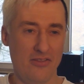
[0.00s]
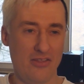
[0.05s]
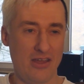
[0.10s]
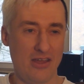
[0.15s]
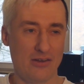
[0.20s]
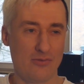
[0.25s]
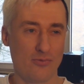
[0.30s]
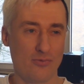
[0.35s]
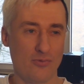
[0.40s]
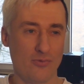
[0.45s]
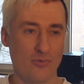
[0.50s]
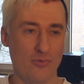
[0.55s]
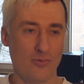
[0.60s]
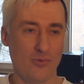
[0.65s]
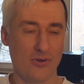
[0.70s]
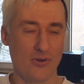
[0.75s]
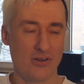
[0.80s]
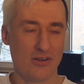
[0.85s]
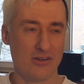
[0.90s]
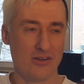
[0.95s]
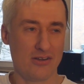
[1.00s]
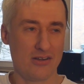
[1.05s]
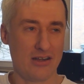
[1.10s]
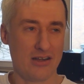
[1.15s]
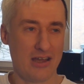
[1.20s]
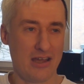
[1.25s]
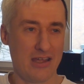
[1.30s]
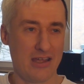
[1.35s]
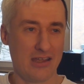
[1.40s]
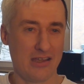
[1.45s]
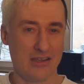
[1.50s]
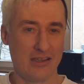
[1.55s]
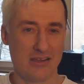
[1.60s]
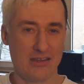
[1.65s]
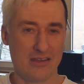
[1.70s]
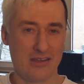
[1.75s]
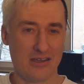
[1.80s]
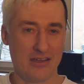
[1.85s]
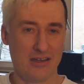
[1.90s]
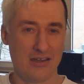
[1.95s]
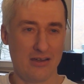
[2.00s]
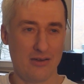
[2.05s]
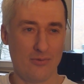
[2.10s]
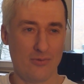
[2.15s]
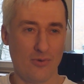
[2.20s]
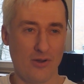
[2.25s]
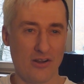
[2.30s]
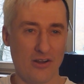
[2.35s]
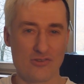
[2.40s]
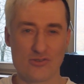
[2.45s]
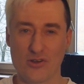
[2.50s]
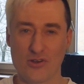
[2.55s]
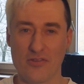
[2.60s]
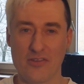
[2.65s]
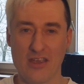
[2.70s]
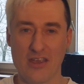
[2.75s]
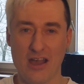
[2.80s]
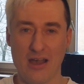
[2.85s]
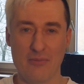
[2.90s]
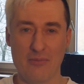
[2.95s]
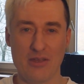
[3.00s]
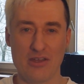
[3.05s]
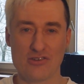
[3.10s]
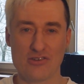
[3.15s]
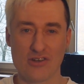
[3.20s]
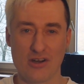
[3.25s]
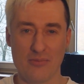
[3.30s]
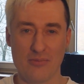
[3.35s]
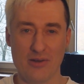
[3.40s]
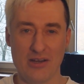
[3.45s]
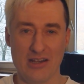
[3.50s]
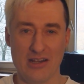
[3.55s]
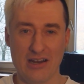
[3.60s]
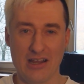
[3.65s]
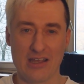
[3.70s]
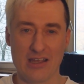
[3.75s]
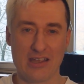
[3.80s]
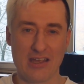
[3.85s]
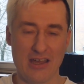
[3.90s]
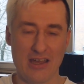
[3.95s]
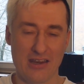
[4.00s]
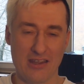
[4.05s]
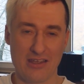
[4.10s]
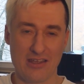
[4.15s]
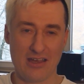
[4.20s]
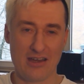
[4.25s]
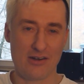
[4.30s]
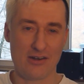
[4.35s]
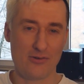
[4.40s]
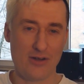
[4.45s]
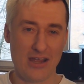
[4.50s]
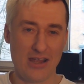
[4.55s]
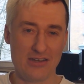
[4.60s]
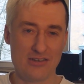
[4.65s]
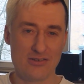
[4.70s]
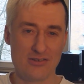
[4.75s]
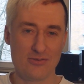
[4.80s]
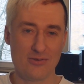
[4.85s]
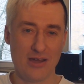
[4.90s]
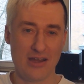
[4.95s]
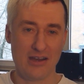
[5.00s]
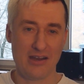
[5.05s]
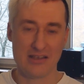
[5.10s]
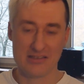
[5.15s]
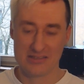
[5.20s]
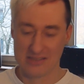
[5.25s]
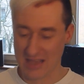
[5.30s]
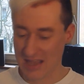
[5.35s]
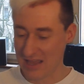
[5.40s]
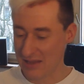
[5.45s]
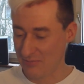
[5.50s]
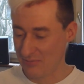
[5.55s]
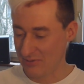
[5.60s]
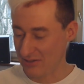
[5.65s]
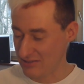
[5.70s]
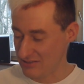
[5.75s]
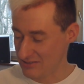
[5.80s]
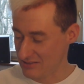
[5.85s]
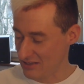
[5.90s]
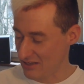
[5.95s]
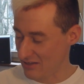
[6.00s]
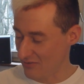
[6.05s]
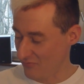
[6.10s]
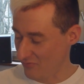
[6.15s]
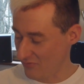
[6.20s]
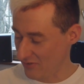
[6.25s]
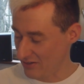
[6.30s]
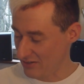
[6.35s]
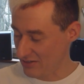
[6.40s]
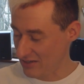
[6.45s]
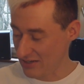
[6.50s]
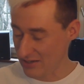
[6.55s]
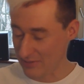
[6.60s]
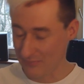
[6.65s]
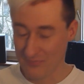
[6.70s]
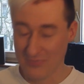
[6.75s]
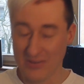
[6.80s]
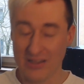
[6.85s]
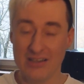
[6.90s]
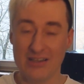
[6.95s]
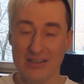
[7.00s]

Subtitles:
that wouldn't, like, want to join the army in Germany, like, kind of ran to and escaped and stuff. And, yeah,